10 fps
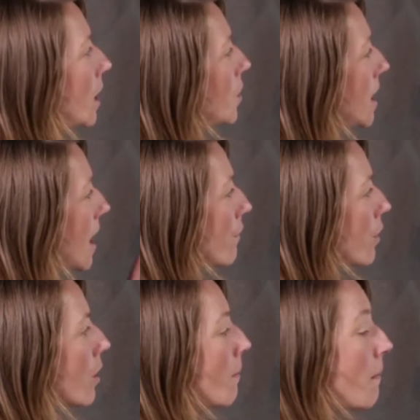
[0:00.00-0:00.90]
I would
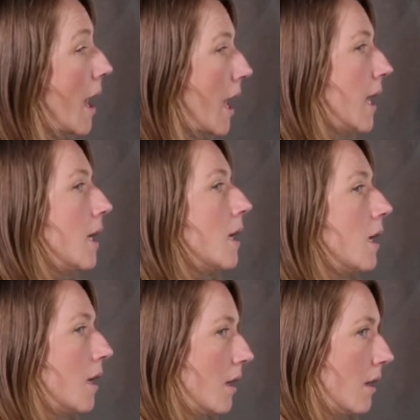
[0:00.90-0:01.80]
never combine
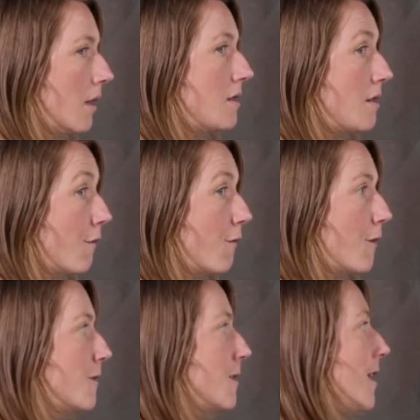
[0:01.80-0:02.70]

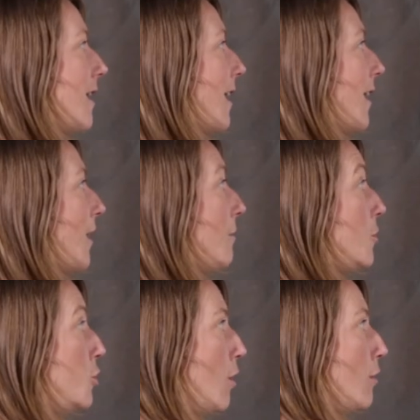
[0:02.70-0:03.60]
different um,
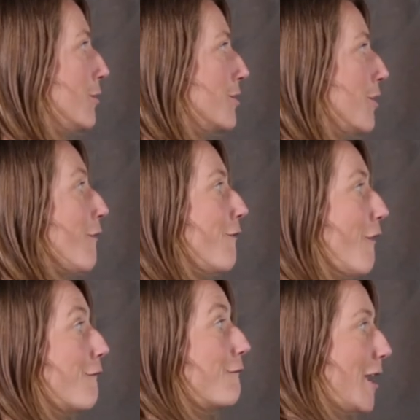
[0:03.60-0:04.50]
genres of,
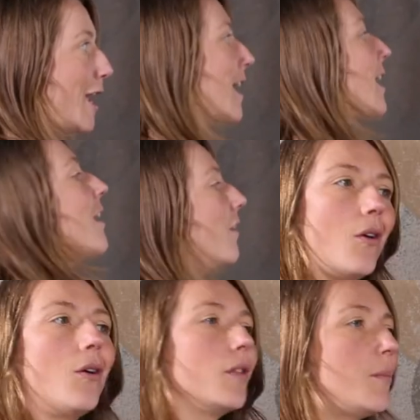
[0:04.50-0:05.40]
of feeling
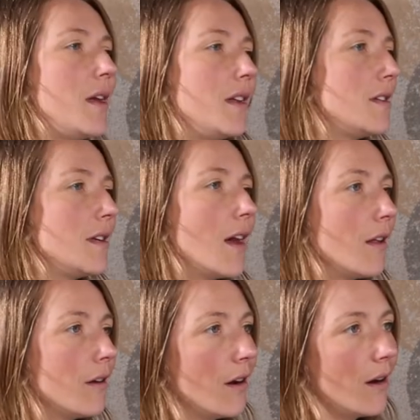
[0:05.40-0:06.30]
on the page
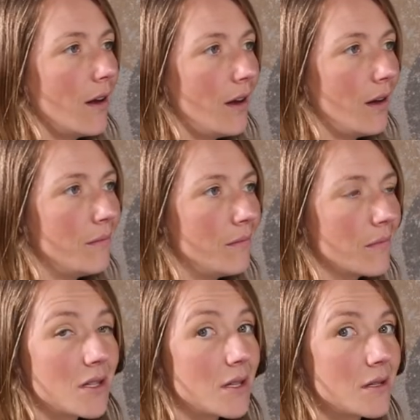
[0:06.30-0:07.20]
together because um,
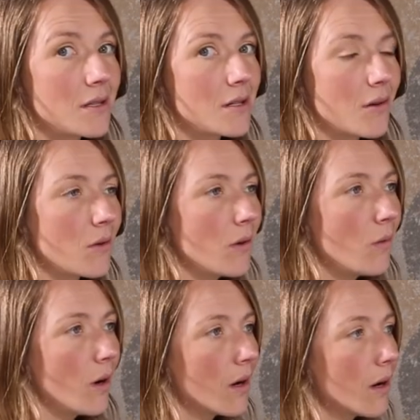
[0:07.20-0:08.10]
it's just not going to
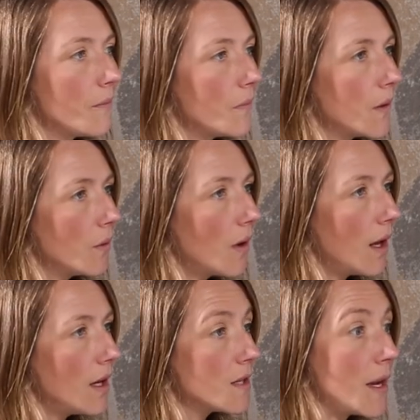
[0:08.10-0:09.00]
work.
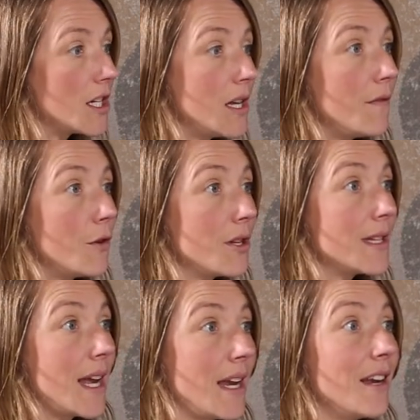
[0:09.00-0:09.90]
Okay, especially if you're
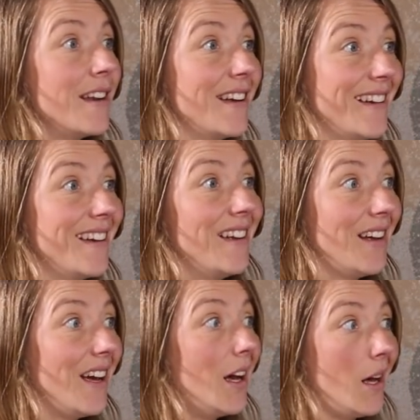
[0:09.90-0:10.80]
designing
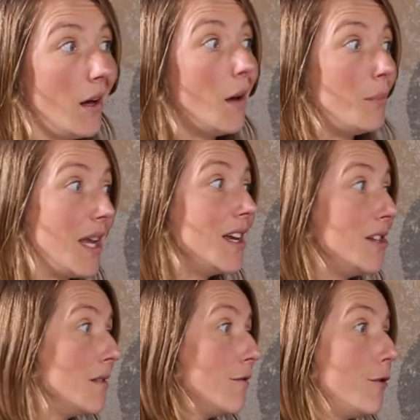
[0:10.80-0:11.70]
a, a
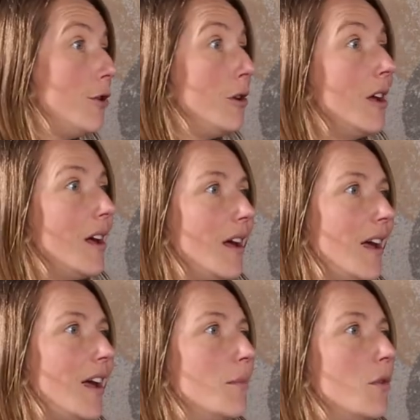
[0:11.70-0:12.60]
page in full
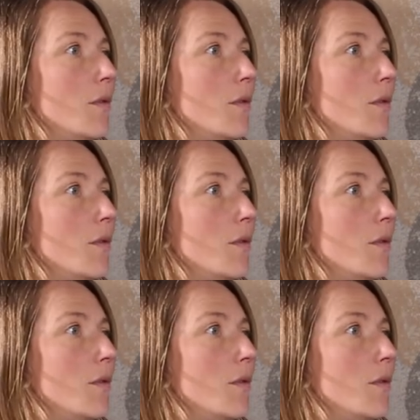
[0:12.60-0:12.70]
um,